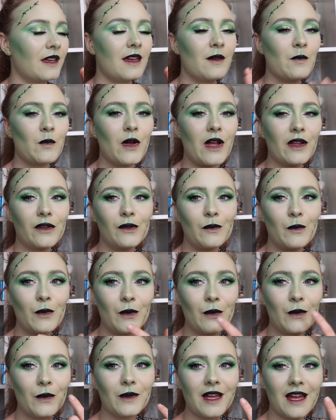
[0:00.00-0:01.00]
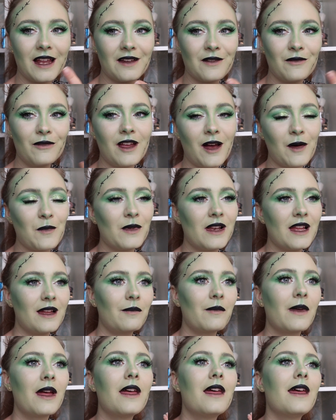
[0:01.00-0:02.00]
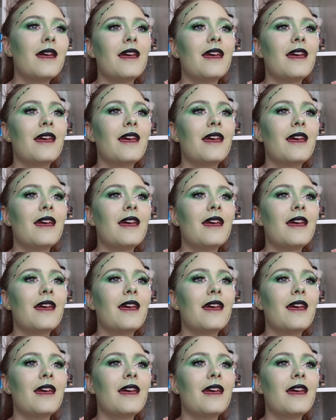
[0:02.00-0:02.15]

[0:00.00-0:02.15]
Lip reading: Kim Possible kind of top lip.